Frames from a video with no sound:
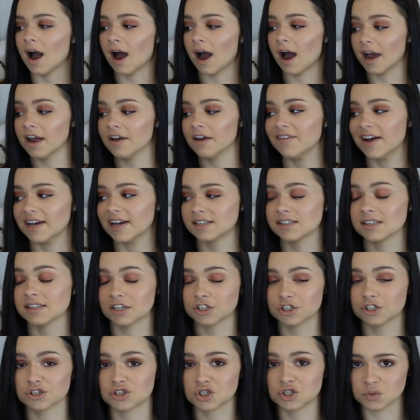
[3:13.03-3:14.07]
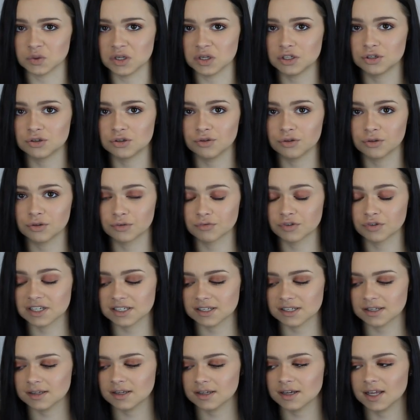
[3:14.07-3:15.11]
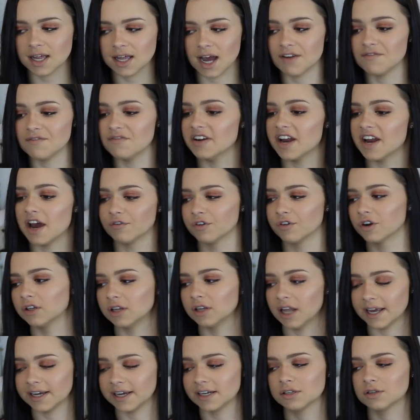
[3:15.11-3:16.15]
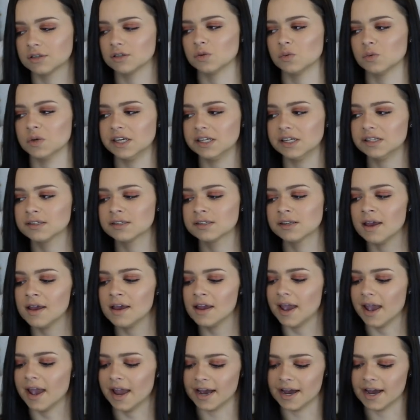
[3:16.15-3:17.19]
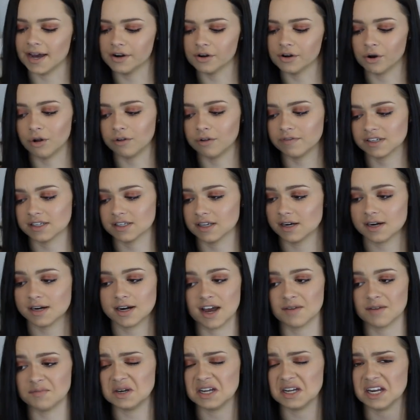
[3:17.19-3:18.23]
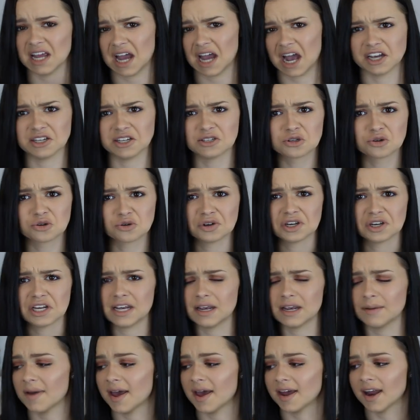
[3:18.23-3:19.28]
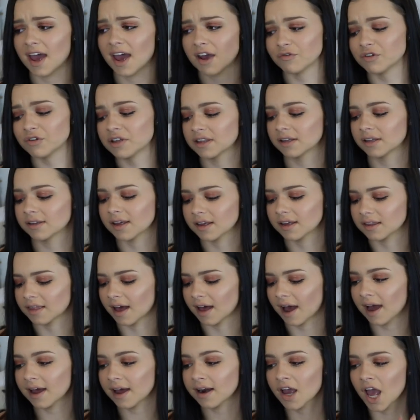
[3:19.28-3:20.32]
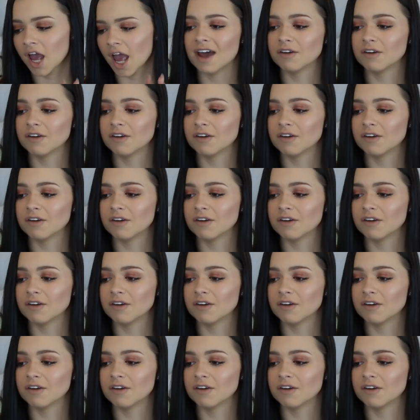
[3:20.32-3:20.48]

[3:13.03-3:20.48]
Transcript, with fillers: I have had such a sweet tooth recently. I've never liked sweets, and all of a sudden I've been eating ice cream and everything like that.